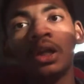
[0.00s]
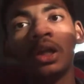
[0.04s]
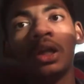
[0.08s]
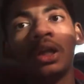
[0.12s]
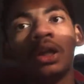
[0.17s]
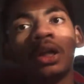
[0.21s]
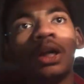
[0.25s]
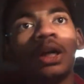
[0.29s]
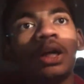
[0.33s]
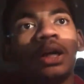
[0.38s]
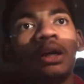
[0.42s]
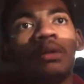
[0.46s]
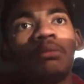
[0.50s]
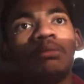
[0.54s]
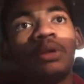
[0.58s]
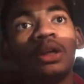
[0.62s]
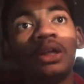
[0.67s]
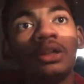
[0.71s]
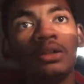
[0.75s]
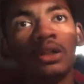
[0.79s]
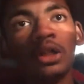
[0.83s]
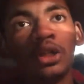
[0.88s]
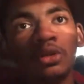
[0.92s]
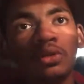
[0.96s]

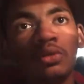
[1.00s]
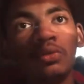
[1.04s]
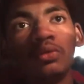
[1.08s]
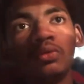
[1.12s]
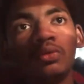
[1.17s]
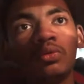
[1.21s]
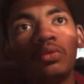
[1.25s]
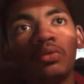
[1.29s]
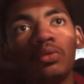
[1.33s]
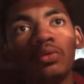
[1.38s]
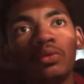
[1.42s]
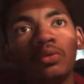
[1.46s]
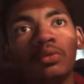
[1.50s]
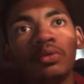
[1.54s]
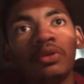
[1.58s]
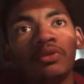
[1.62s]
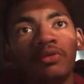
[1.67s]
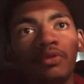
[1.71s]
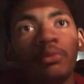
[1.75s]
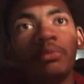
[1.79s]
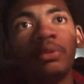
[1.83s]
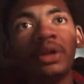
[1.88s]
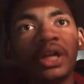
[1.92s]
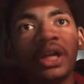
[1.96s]
But now if
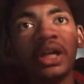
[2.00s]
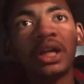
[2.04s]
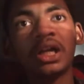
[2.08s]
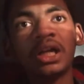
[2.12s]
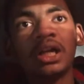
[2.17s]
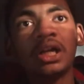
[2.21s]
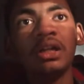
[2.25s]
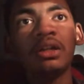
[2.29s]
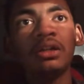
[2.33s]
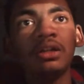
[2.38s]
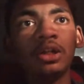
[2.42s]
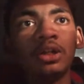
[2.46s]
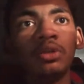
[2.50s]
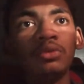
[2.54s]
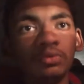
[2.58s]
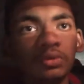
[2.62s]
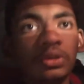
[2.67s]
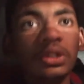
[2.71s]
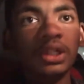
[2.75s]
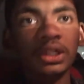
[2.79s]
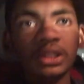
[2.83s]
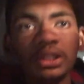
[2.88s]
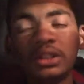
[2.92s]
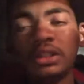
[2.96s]
you buy a car now,
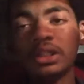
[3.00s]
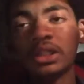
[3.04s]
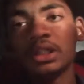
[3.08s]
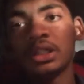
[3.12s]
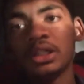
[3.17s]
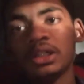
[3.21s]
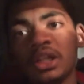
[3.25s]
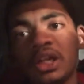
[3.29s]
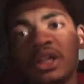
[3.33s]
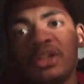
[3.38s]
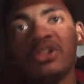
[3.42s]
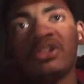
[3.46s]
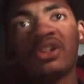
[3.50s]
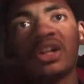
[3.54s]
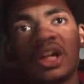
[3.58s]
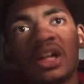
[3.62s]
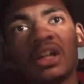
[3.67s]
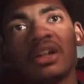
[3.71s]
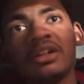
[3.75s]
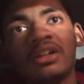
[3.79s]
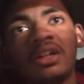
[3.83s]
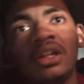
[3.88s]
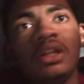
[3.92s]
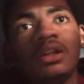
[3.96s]
that is
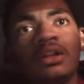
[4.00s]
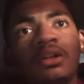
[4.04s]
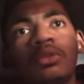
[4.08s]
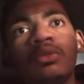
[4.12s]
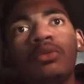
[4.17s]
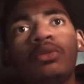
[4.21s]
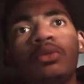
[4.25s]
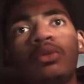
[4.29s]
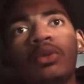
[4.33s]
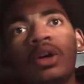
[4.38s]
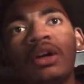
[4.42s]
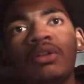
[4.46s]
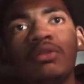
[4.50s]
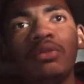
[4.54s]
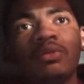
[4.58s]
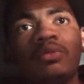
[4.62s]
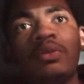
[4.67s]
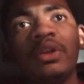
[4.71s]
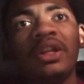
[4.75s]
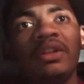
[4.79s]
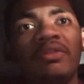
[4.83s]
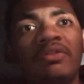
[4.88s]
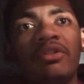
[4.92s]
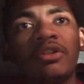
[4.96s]
currently now, you have to
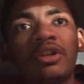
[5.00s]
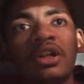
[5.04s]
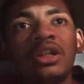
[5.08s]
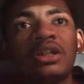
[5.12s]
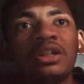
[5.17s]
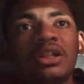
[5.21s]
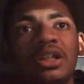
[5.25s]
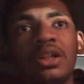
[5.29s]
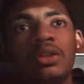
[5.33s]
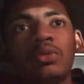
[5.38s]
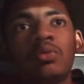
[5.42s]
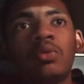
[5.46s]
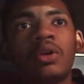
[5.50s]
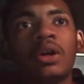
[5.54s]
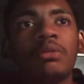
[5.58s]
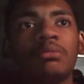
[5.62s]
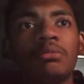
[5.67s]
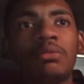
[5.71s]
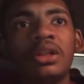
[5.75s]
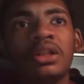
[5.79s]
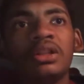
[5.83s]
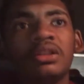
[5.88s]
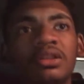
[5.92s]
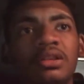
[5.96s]
wait for at least 1
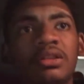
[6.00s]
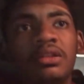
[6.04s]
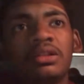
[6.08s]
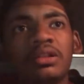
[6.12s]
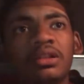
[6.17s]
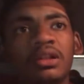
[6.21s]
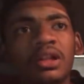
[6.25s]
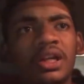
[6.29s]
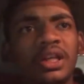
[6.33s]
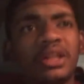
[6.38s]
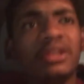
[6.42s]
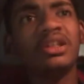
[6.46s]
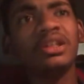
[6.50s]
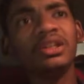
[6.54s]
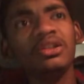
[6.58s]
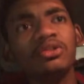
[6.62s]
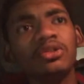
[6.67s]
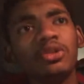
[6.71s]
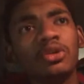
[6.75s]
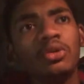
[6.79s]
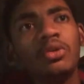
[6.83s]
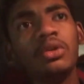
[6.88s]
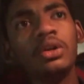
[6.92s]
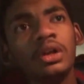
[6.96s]
month, I think
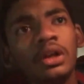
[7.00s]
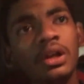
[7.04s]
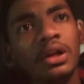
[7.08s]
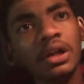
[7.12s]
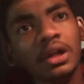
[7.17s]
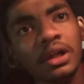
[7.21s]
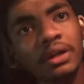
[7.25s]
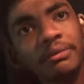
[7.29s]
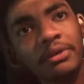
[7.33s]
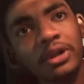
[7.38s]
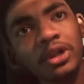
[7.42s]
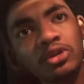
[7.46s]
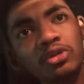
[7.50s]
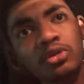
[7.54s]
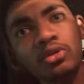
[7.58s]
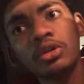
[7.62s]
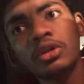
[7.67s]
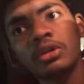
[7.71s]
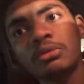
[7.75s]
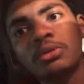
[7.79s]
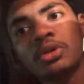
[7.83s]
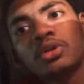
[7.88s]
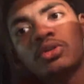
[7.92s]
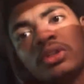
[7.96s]
so. I'm not
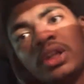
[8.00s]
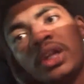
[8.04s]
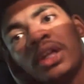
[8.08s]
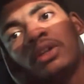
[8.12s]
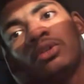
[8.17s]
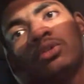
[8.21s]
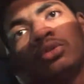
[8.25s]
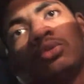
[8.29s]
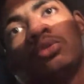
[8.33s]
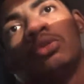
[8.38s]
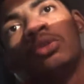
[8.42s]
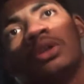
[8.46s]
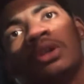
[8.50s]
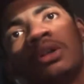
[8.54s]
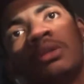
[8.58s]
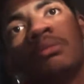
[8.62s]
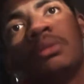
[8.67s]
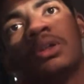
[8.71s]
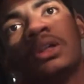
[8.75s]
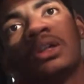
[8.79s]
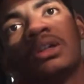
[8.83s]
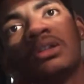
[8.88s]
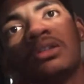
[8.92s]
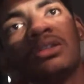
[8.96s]
sure about that too,
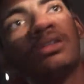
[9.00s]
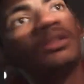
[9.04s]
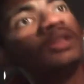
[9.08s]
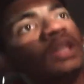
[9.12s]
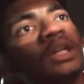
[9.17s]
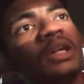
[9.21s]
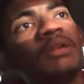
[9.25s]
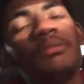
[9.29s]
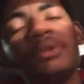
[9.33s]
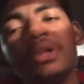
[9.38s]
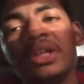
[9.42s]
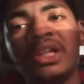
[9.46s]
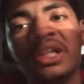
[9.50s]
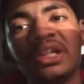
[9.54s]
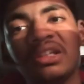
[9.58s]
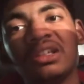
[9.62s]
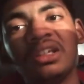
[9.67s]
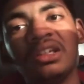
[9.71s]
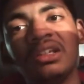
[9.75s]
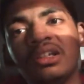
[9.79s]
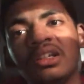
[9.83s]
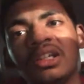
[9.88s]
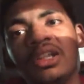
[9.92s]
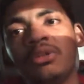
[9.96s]
because the company
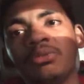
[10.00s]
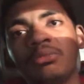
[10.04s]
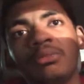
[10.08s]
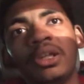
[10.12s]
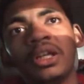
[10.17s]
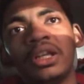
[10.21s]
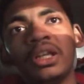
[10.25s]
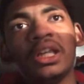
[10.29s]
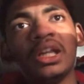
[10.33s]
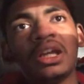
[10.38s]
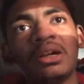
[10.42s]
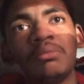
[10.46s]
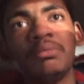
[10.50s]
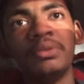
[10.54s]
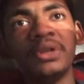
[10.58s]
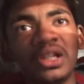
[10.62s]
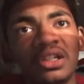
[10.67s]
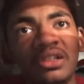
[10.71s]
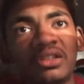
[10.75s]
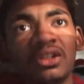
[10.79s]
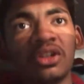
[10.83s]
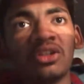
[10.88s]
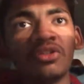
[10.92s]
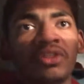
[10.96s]
doesn't give me any
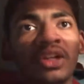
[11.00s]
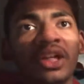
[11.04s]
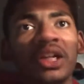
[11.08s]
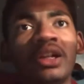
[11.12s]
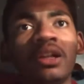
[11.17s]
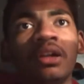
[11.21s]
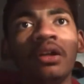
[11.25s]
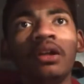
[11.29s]
updates on that.